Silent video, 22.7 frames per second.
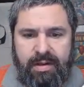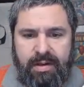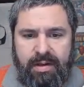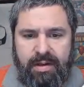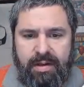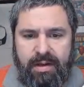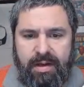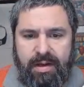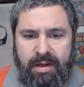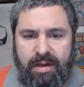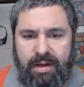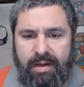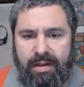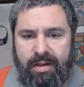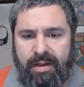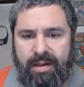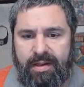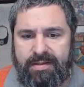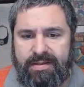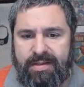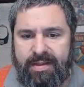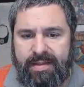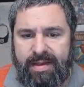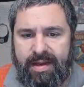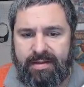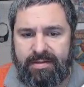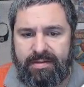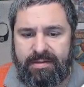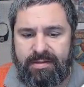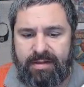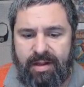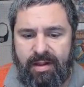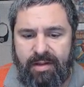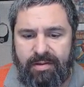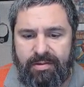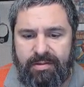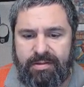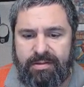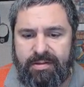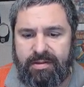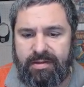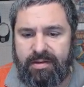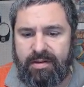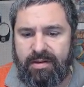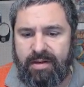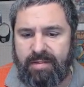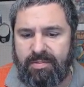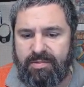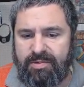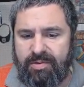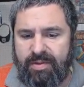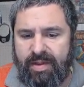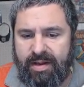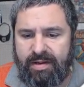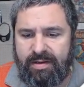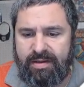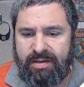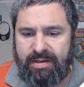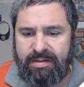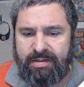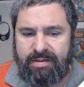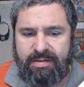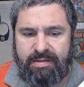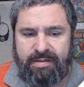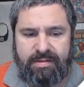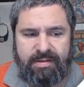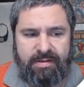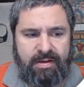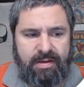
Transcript: It's $1,000. Comes without discs,